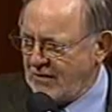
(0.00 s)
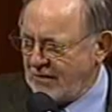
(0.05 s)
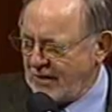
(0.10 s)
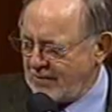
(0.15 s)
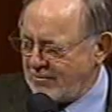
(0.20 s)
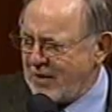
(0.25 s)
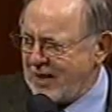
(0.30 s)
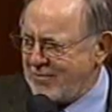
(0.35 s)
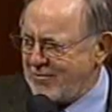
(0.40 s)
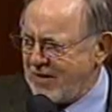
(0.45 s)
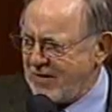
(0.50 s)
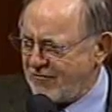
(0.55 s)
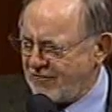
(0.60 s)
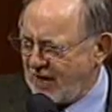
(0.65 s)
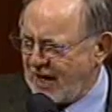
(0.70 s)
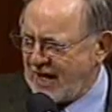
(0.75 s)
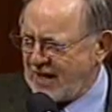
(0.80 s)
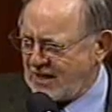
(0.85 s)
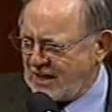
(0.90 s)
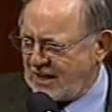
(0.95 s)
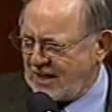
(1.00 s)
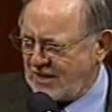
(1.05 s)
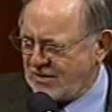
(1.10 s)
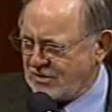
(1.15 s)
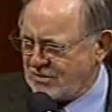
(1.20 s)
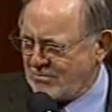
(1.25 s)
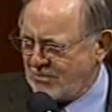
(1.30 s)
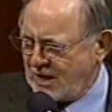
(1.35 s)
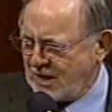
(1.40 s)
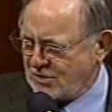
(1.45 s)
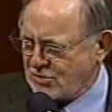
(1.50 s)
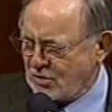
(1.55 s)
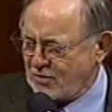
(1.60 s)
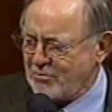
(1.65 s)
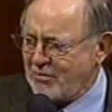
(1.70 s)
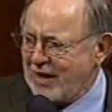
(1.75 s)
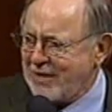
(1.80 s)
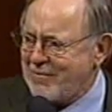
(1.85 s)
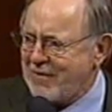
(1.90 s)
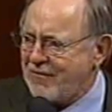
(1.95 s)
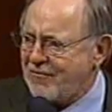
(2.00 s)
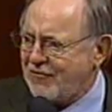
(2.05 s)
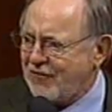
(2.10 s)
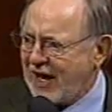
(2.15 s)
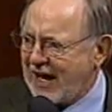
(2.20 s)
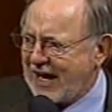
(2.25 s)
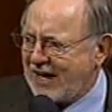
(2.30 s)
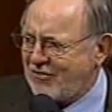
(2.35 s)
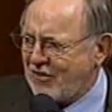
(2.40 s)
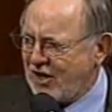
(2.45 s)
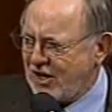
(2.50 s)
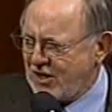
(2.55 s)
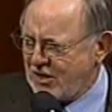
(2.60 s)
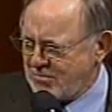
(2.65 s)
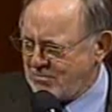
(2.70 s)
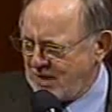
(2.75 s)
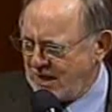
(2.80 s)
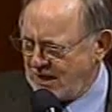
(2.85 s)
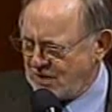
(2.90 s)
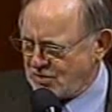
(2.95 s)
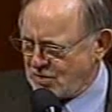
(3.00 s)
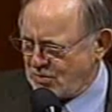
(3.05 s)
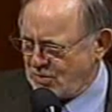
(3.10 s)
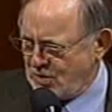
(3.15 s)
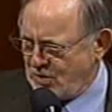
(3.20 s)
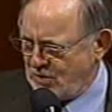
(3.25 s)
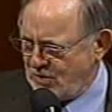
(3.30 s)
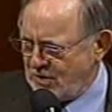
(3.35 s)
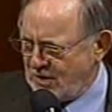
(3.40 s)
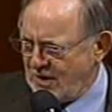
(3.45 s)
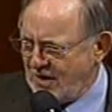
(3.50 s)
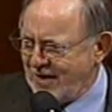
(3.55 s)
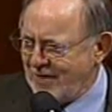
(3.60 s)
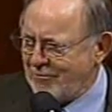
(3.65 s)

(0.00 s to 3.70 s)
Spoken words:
It may be 5,000 miles of road, maybe 500 miles of road,